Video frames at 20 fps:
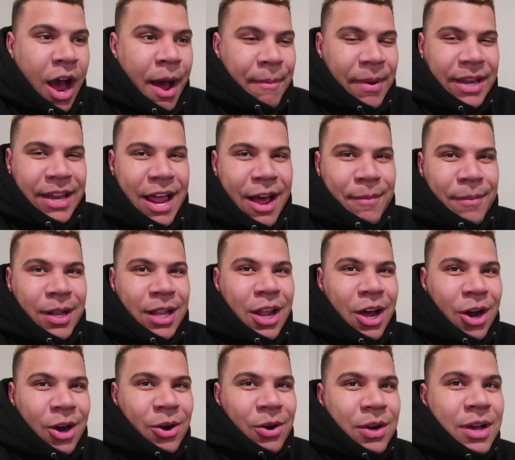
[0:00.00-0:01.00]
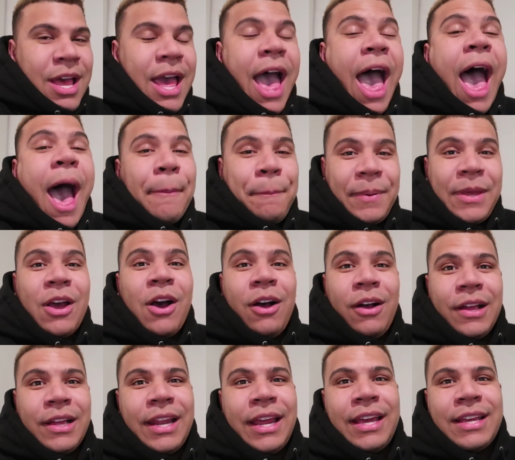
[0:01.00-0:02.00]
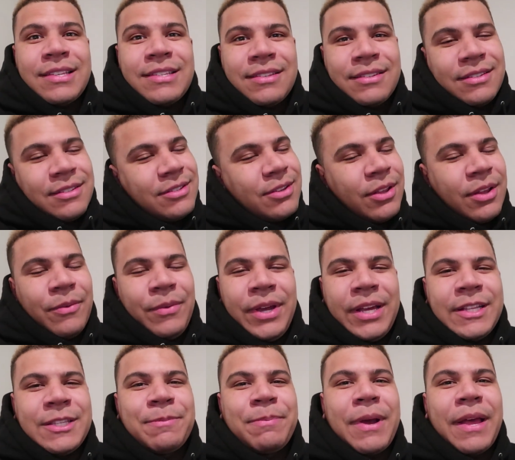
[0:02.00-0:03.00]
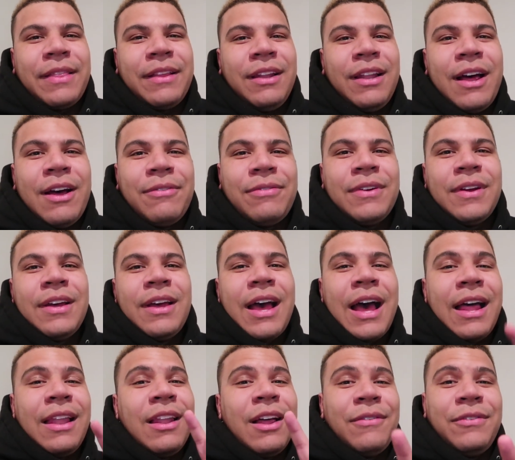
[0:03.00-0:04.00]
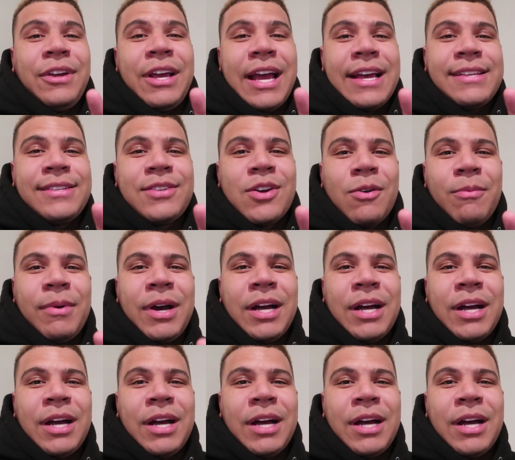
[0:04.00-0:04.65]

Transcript: Comment down below, happy holidays, so that we can spread the love. I love you guys so